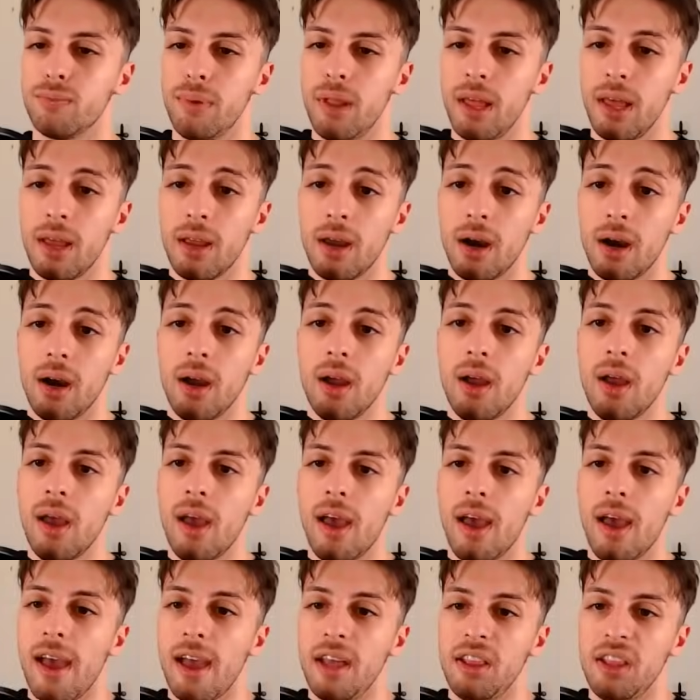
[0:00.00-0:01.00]
player,
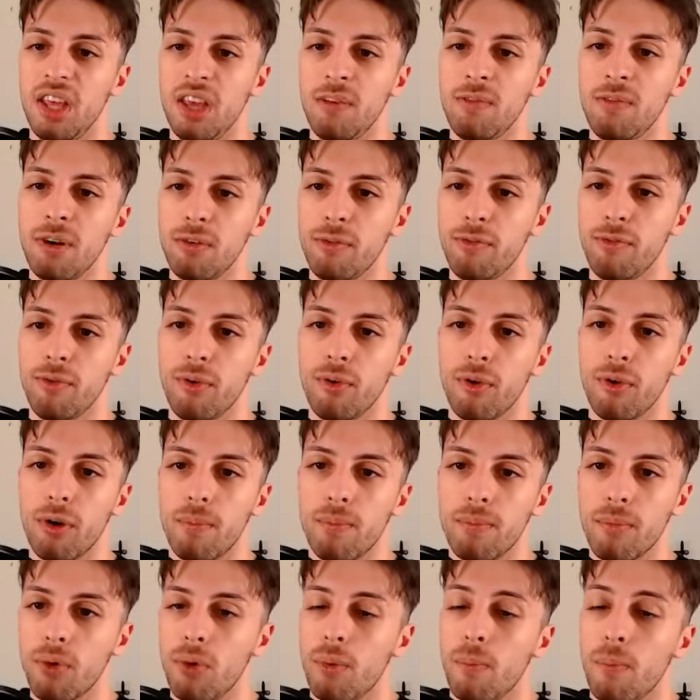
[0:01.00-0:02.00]
and even for
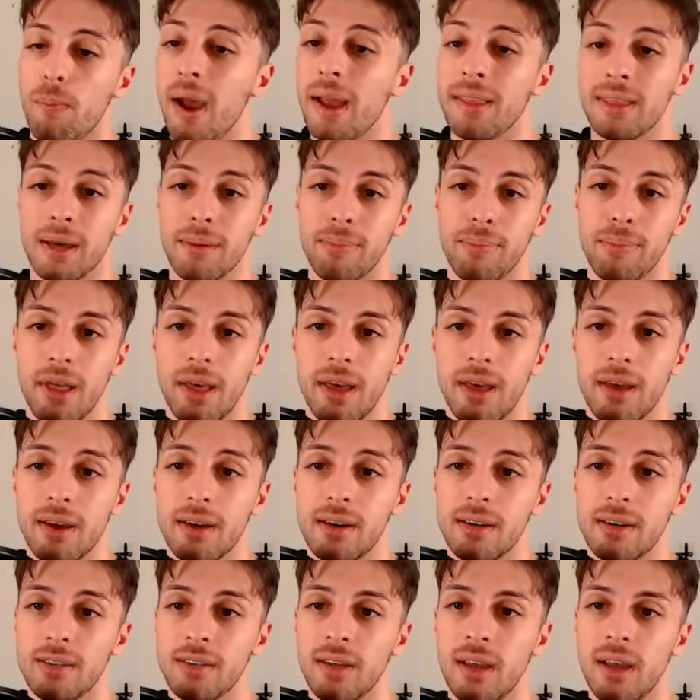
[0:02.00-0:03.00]
more meta
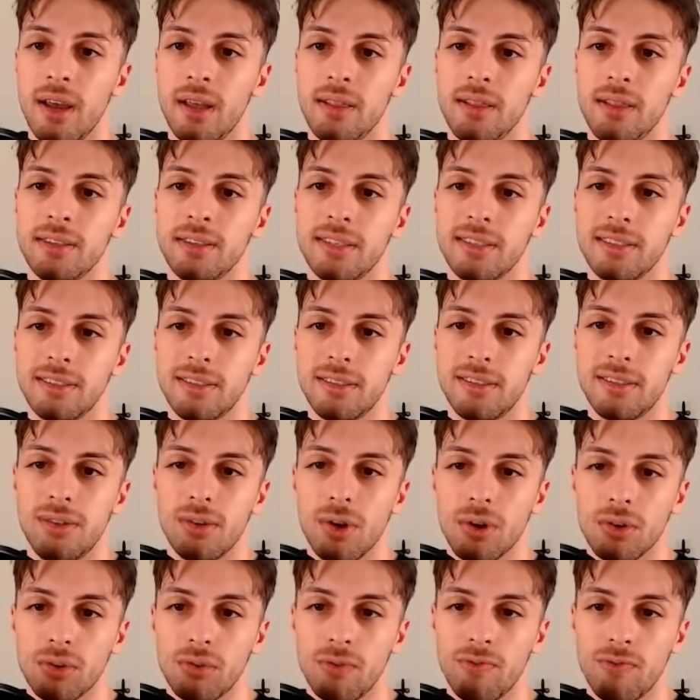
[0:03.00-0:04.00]
players, this is
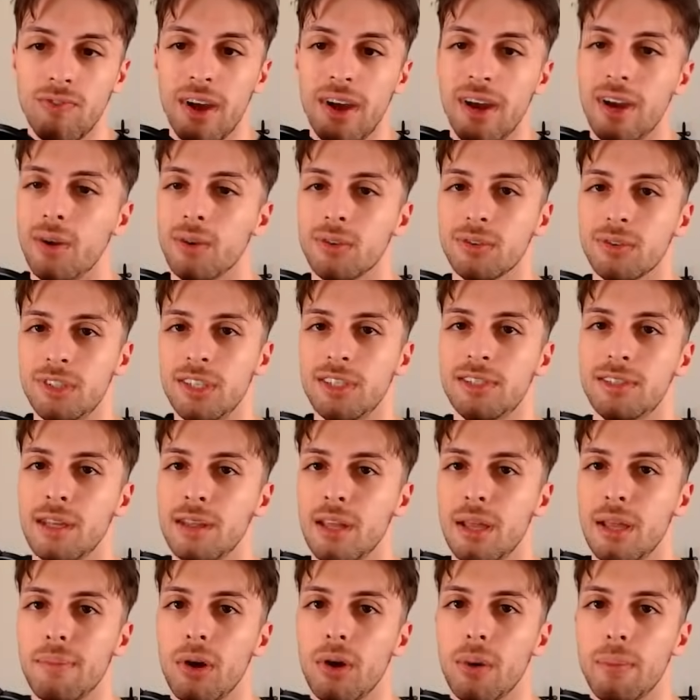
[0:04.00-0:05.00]
not very consistent
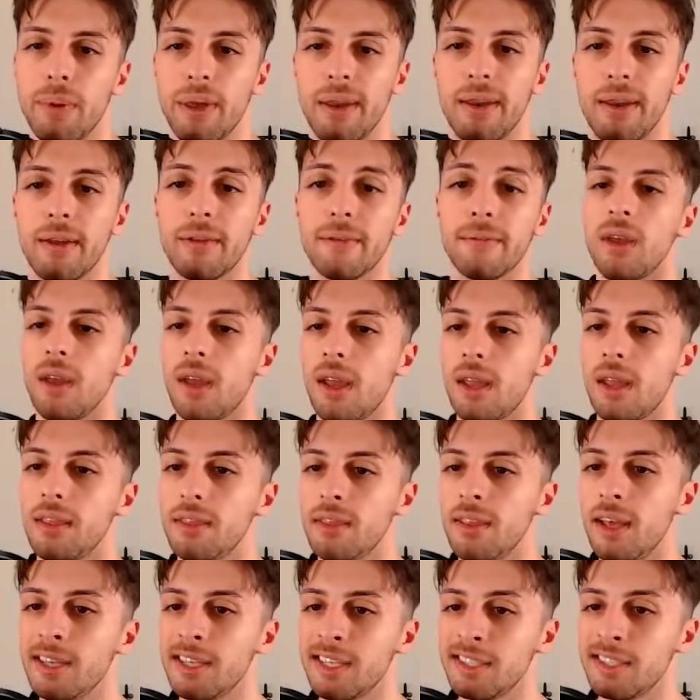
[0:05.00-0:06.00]
in my opinion. And
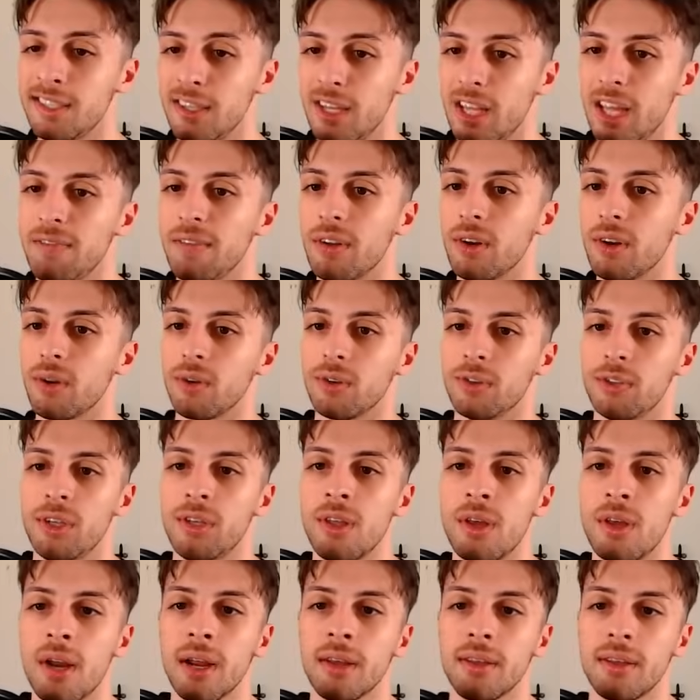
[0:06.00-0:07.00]
this isn't even
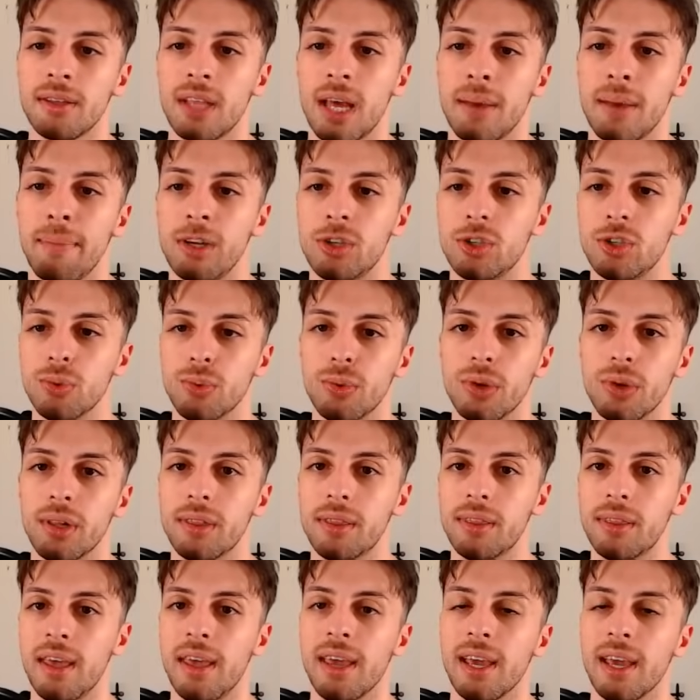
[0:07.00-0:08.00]
considering the damage you will
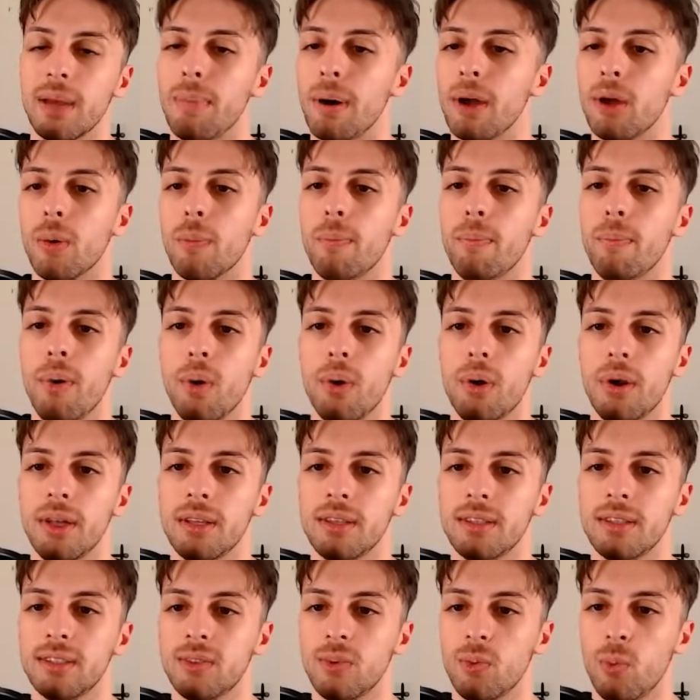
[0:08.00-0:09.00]
take by
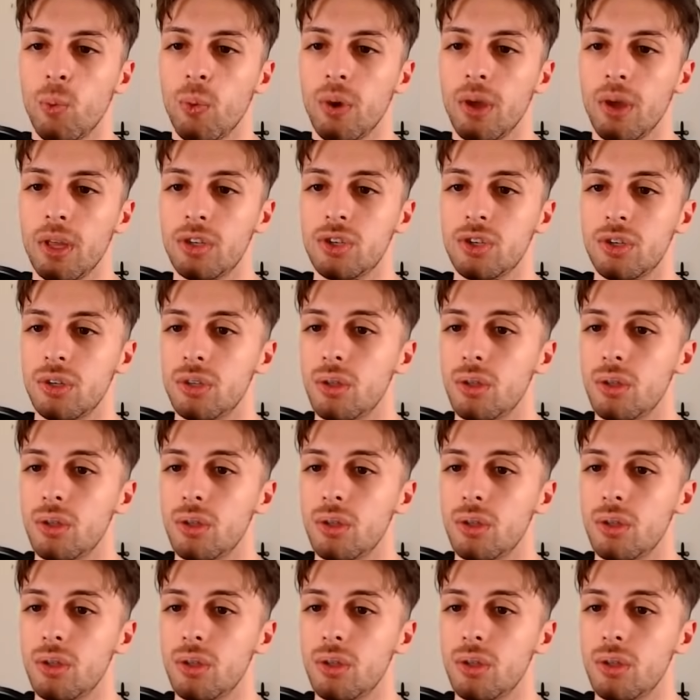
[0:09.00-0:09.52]
opponents, which